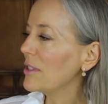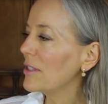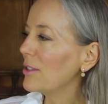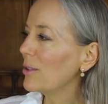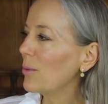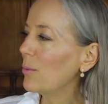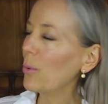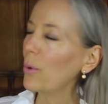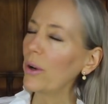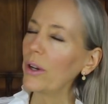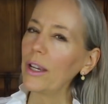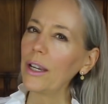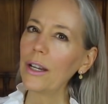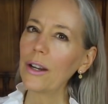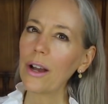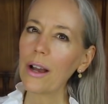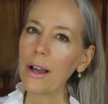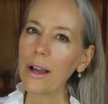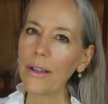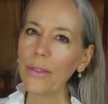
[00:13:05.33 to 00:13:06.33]
still working
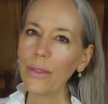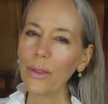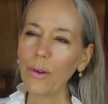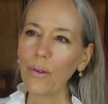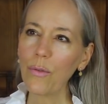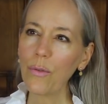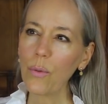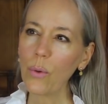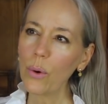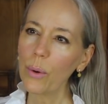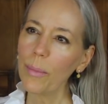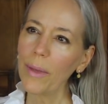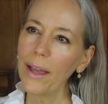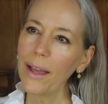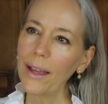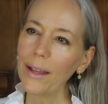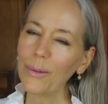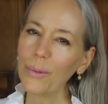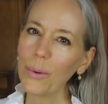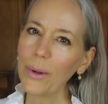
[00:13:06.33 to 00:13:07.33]
on the
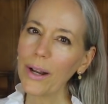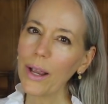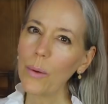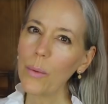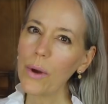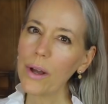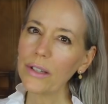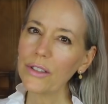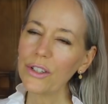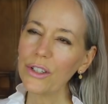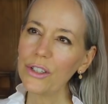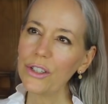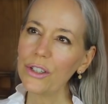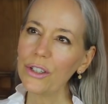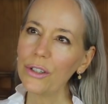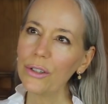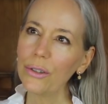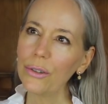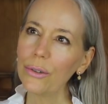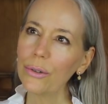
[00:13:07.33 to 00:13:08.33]
format, what I want to
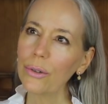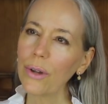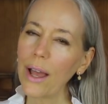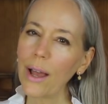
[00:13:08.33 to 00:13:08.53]
do,